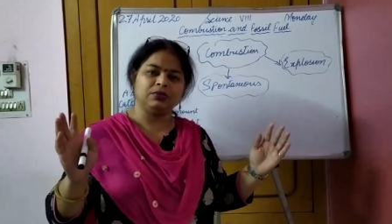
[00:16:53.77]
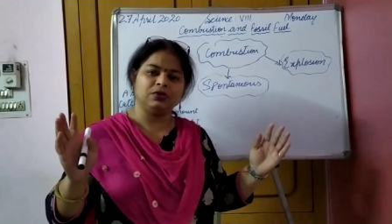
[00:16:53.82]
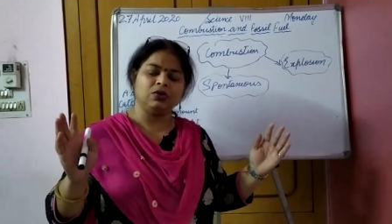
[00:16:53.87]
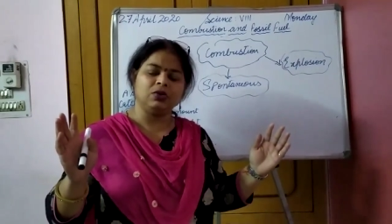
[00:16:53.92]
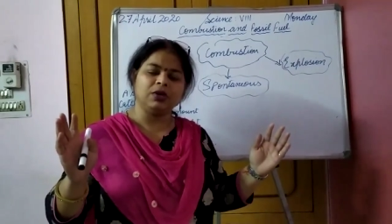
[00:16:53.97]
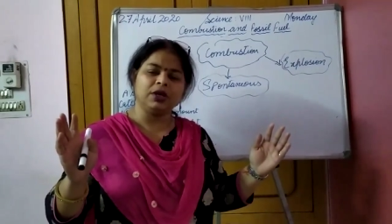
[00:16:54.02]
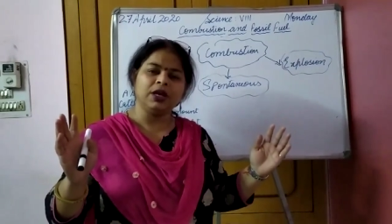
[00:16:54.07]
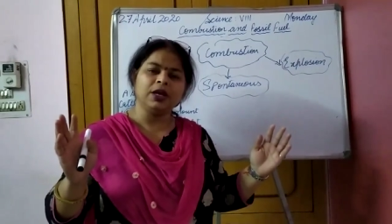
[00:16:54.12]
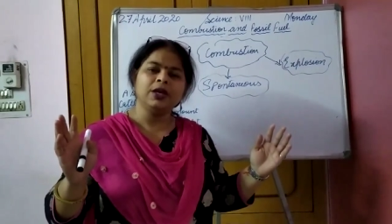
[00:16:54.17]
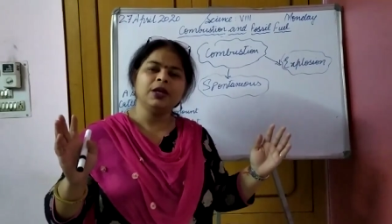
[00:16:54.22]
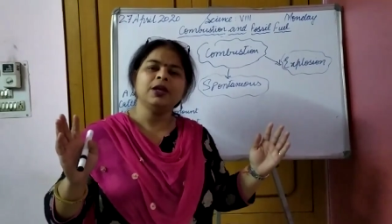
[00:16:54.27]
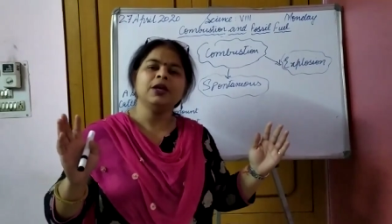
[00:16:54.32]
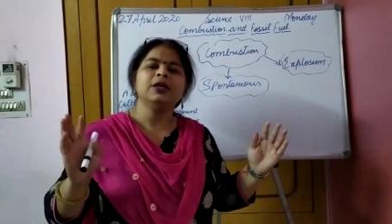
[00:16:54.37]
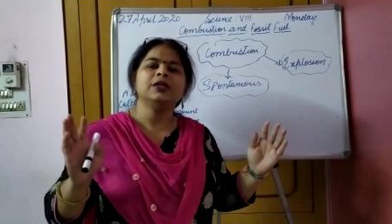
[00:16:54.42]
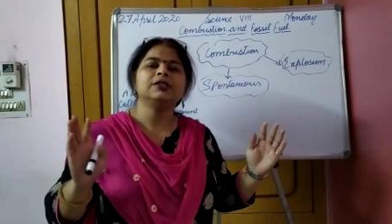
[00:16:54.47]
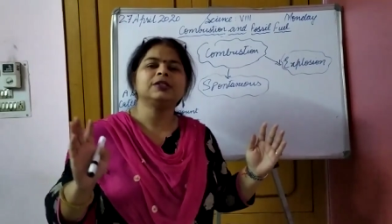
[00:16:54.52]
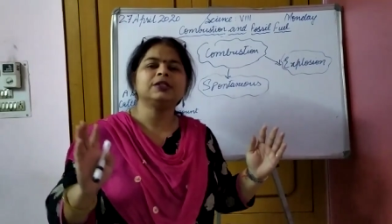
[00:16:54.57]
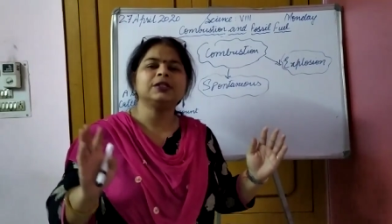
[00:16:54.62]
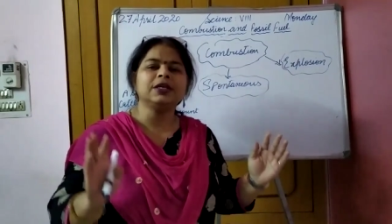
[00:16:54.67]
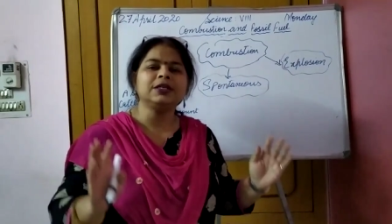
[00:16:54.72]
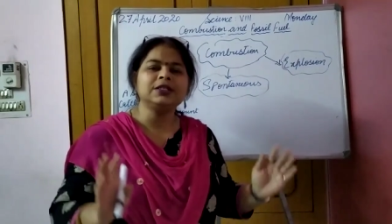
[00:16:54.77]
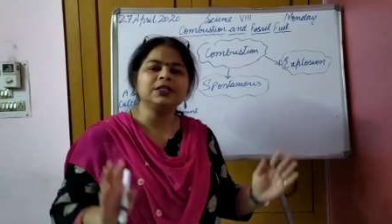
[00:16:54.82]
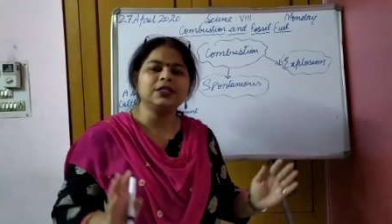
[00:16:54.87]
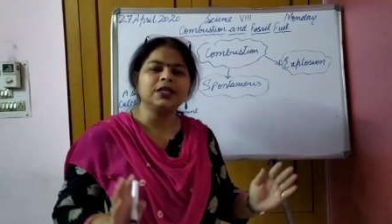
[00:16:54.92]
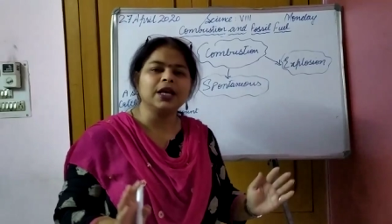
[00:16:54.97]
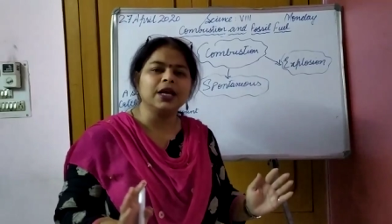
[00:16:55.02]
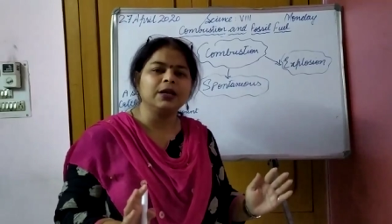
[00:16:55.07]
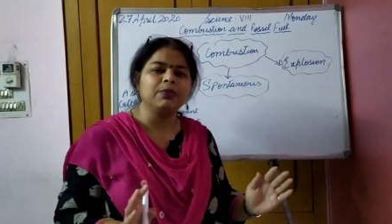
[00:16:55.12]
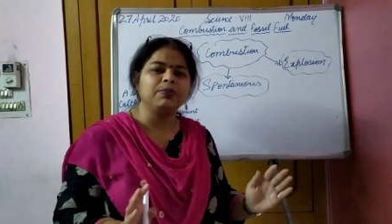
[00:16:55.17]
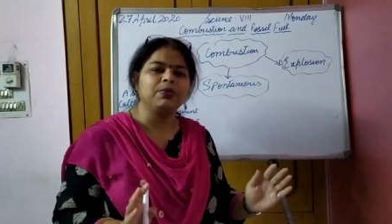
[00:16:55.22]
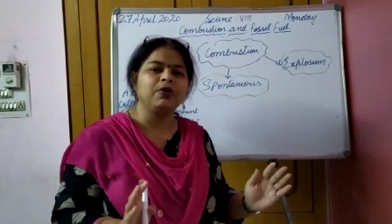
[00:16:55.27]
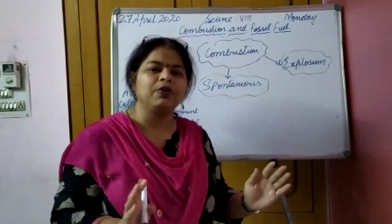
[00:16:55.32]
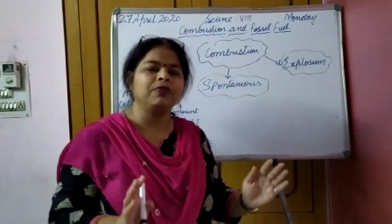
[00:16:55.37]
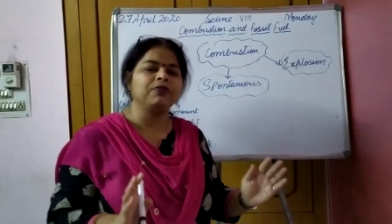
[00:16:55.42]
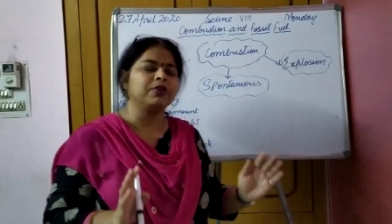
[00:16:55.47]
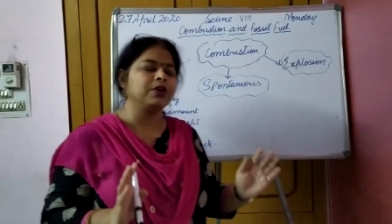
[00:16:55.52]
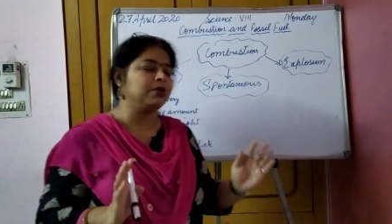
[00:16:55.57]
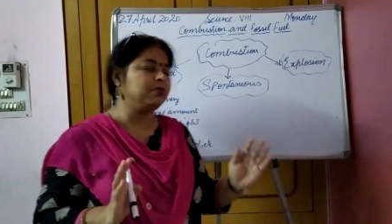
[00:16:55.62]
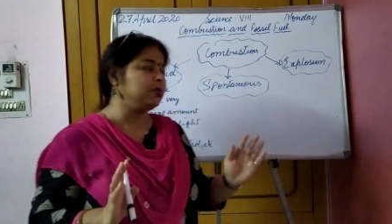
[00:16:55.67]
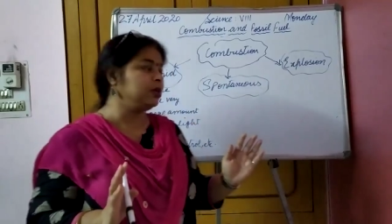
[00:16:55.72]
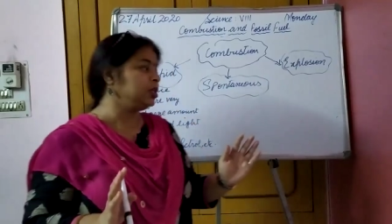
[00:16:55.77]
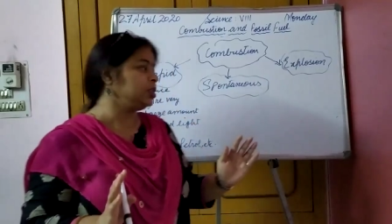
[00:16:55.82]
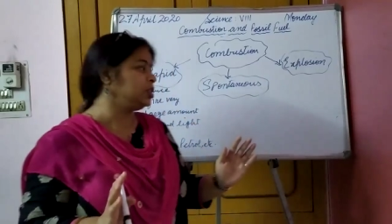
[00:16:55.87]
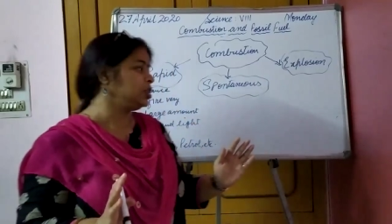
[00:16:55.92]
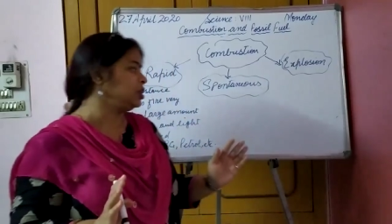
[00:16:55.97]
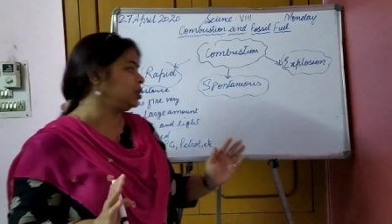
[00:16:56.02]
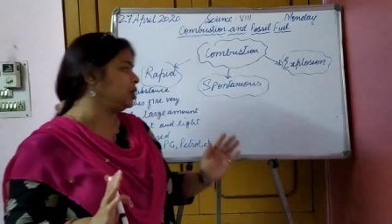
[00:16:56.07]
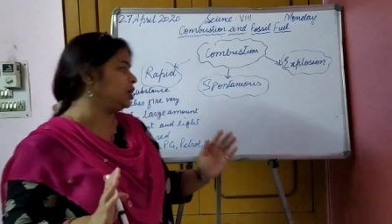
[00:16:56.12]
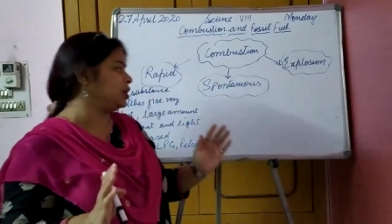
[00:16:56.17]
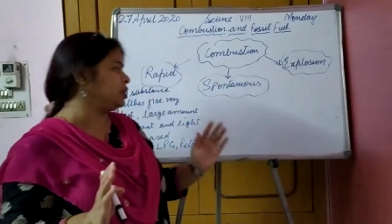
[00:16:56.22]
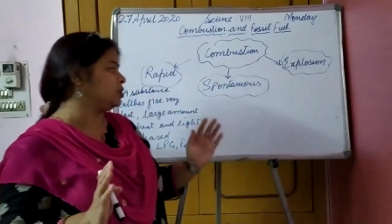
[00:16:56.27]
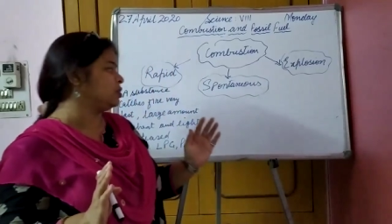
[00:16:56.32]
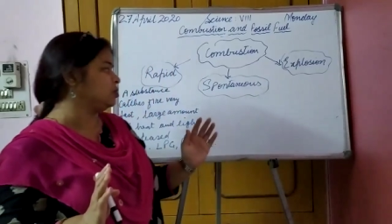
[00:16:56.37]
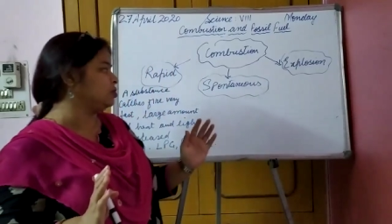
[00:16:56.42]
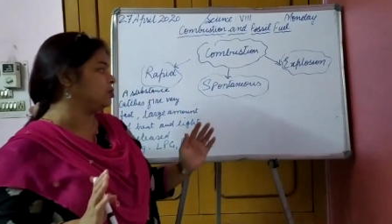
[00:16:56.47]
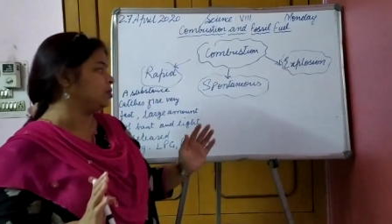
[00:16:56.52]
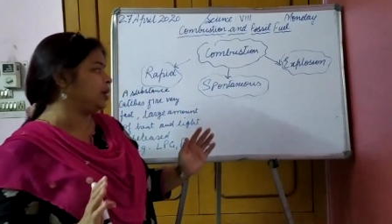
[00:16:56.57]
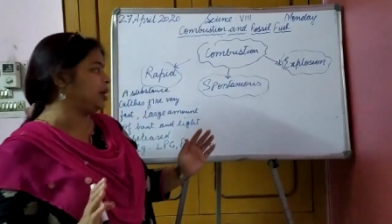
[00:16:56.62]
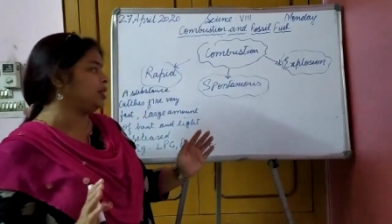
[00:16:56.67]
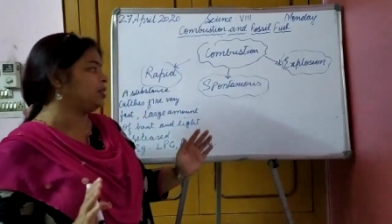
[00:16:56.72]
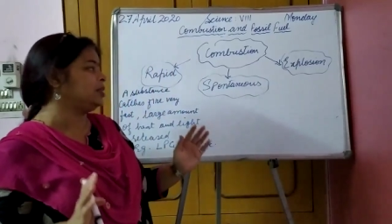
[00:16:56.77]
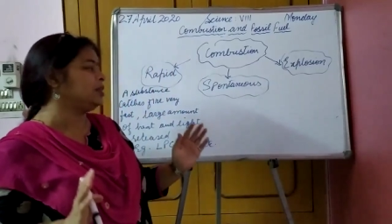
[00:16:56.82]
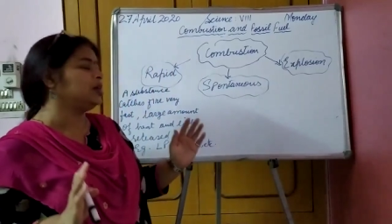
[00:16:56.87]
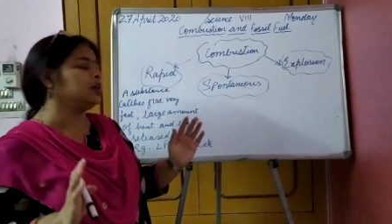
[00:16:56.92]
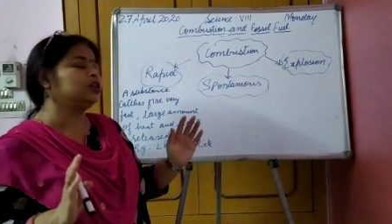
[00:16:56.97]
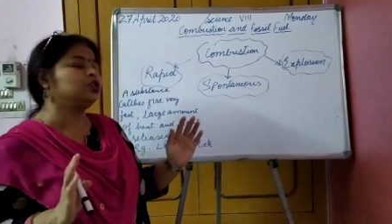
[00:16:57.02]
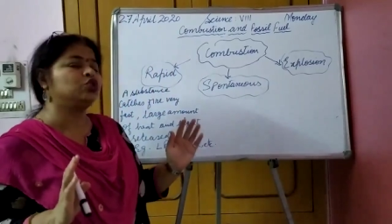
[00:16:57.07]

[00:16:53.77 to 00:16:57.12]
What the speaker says: Okay. Such type of combustion is known as